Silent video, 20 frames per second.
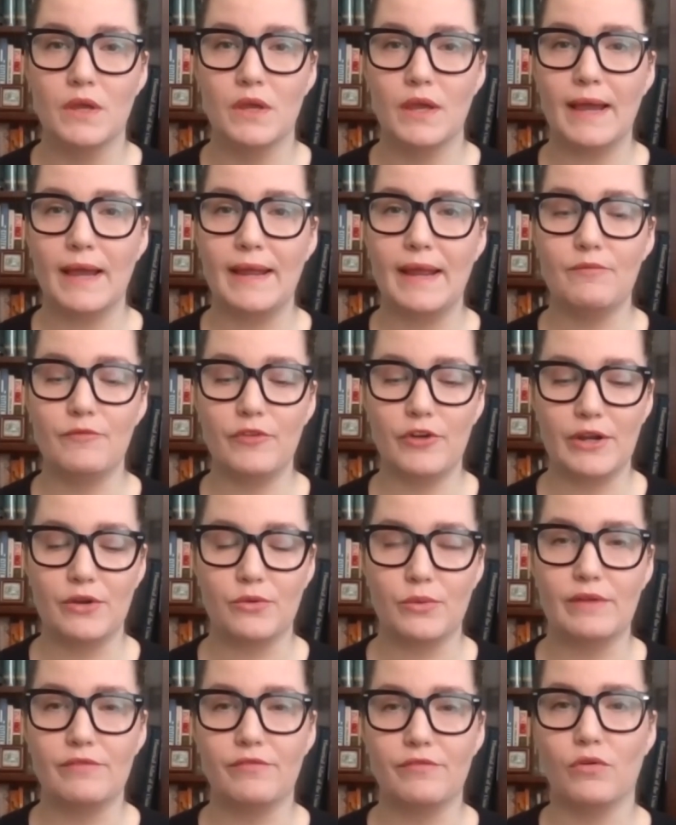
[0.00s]
I am very
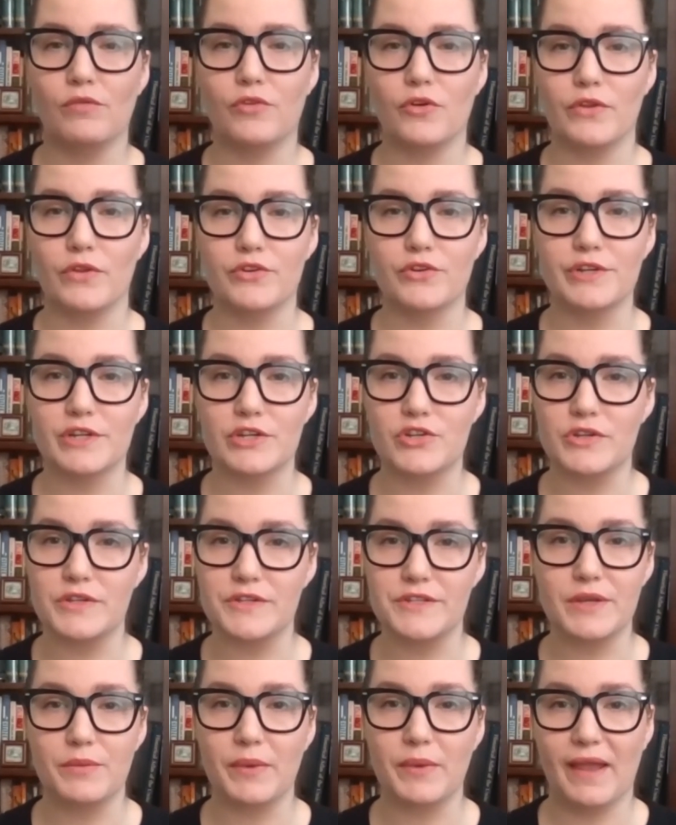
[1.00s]
grateful for the
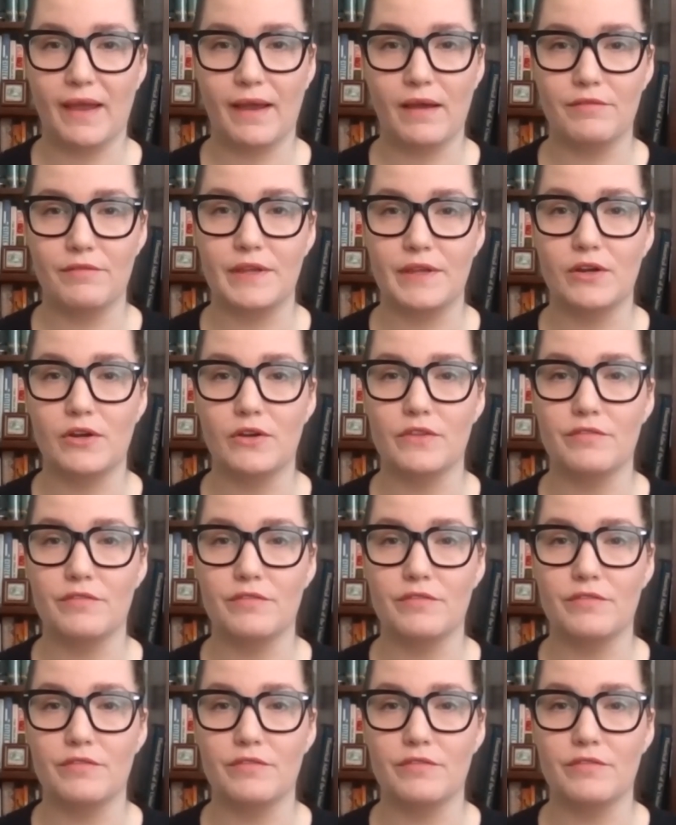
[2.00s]
traditions that we have here.